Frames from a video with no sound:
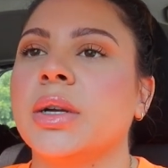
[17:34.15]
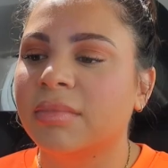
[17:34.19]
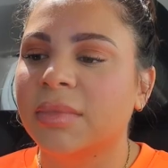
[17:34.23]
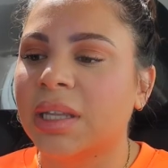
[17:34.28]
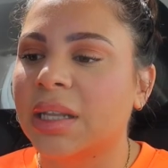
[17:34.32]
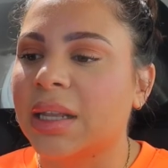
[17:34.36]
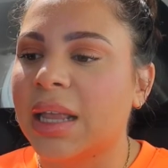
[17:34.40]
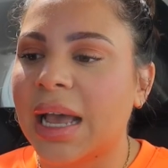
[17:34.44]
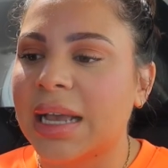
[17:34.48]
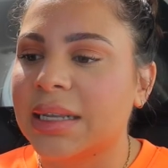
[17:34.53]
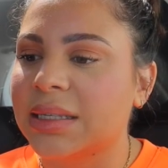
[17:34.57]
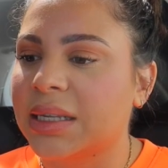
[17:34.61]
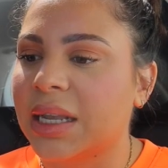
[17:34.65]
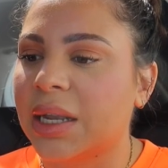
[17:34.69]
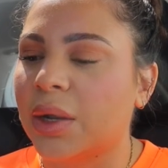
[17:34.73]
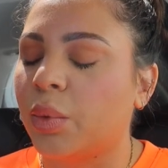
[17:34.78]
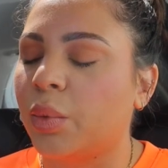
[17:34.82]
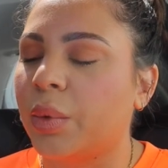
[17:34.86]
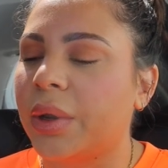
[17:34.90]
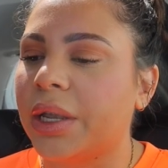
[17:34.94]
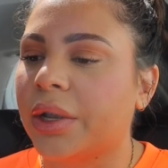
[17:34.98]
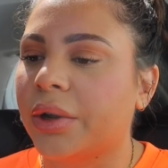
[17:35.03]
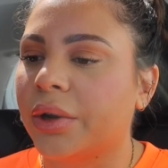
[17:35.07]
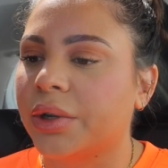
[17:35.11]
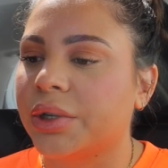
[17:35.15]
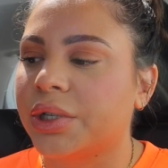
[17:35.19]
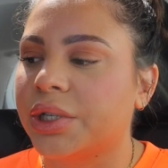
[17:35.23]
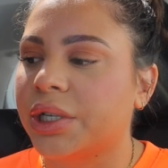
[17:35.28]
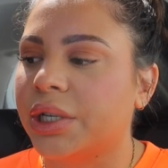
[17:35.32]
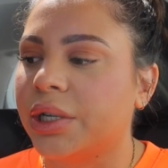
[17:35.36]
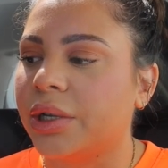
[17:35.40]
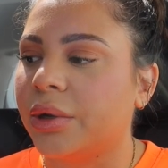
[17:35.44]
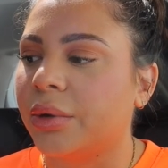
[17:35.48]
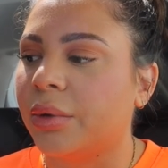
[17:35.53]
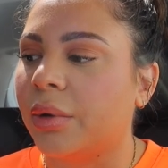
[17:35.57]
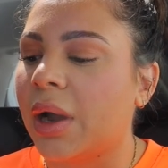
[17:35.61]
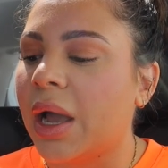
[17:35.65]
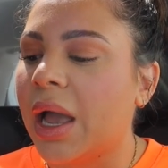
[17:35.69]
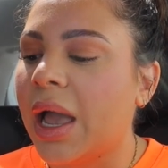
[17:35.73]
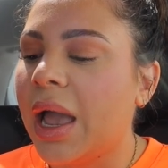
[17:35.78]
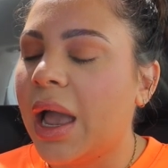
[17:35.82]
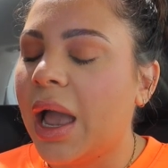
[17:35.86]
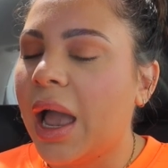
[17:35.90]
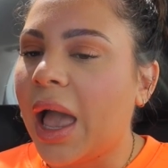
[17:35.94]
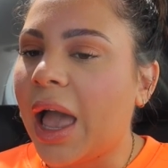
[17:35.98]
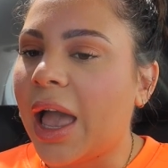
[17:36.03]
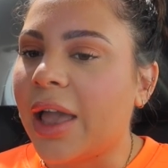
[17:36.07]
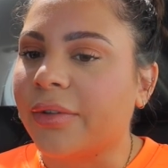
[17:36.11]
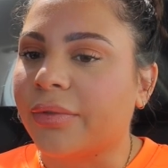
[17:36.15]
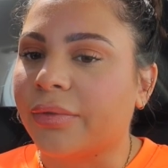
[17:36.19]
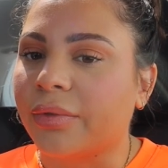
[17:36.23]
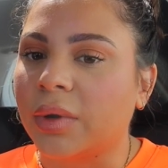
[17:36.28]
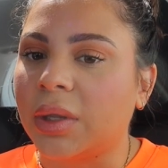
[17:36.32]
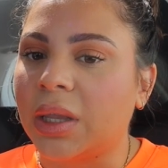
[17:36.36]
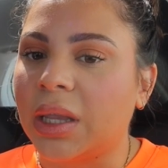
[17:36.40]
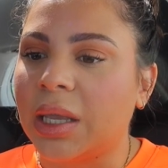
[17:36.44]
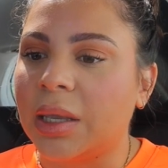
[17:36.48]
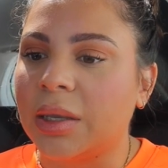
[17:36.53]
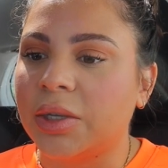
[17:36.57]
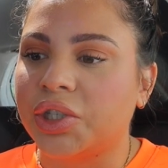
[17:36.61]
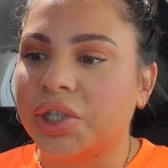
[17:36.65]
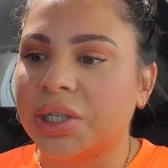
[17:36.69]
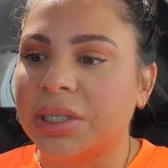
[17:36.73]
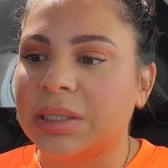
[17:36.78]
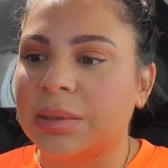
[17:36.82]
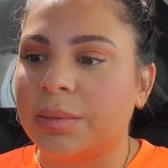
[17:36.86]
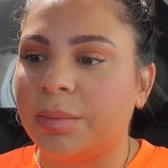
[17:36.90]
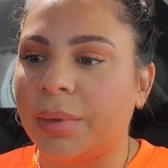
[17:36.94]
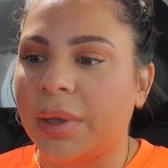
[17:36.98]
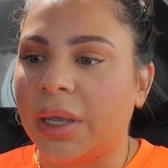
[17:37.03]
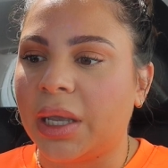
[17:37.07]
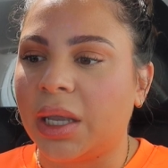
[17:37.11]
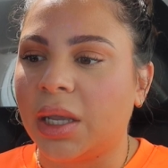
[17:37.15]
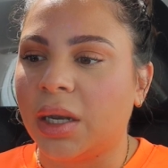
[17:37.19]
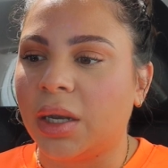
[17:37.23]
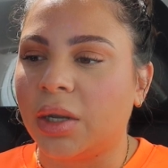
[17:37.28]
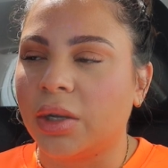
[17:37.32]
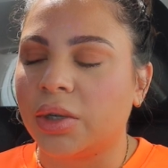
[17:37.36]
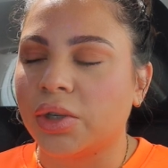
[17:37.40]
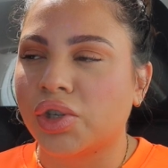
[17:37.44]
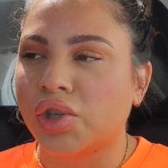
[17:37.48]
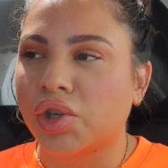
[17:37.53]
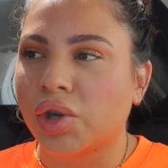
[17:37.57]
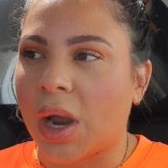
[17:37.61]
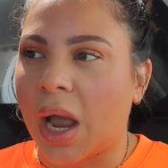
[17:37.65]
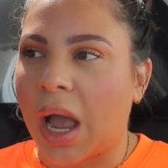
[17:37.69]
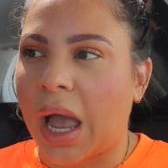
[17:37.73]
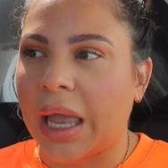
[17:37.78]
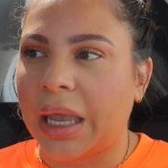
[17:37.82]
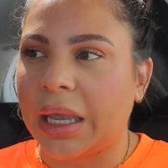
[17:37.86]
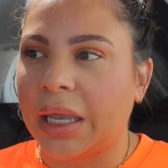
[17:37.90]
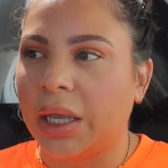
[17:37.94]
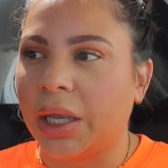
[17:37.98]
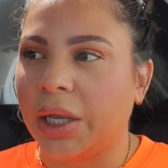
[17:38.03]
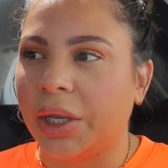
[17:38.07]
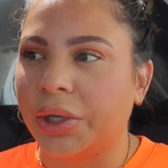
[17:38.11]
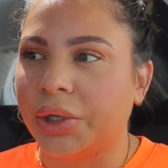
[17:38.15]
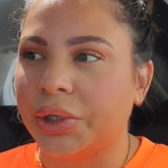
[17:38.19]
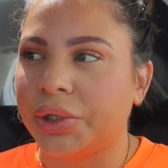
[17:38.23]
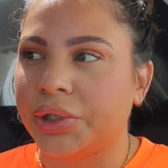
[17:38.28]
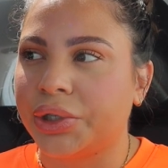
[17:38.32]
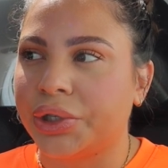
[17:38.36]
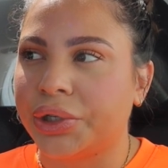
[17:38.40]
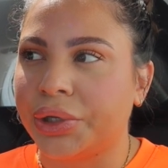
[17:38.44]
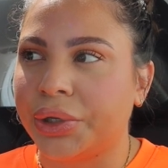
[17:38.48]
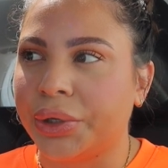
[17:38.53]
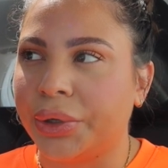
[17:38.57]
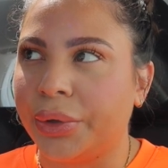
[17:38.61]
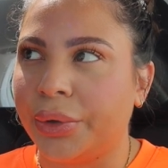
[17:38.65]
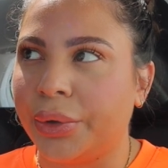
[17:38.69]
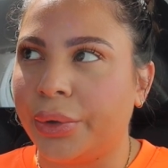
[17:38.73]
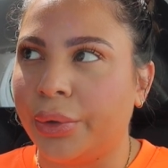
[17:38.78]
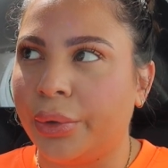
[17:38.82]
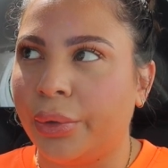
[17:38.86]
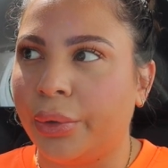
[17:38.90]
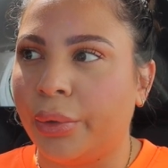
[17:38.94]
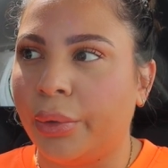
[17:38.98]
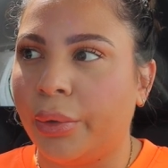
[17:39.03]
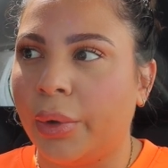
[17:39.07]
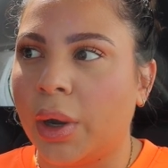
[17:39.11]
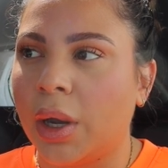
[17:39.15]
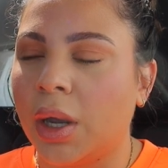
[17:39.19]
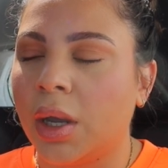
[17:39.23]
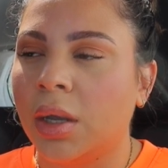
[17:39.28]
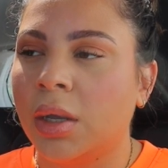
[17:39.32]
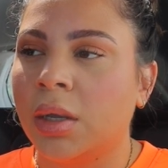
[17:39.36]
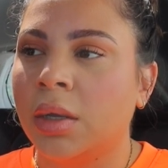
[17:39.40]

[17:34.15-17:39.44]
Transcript: The last like week or two, I've really just been trying to